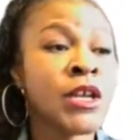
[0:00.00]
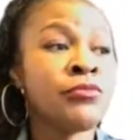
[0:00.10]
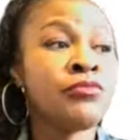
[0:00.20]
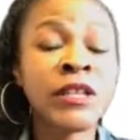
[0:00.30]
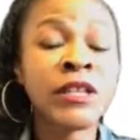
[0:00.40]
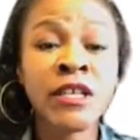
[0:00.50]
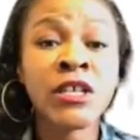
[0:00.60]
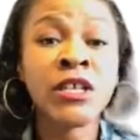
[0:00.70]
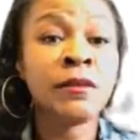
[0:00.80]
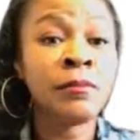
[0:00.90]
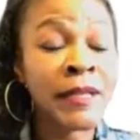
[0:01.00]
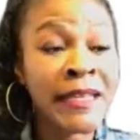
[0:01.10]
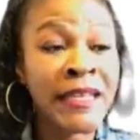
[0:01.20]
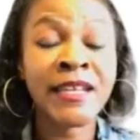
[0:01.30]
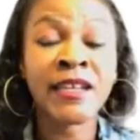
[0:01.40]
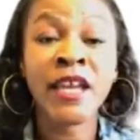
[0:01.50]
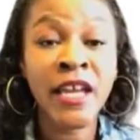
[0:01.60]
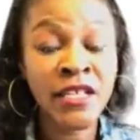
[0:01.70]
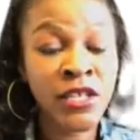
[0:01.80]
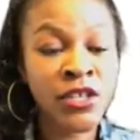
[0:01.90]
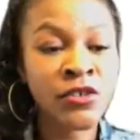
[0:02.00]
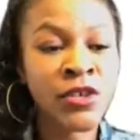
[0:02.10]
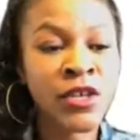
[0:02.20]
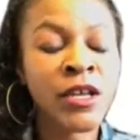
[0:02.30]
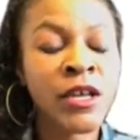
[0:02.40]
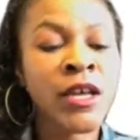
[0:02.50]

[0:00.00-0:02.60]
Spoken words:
really completing and executing,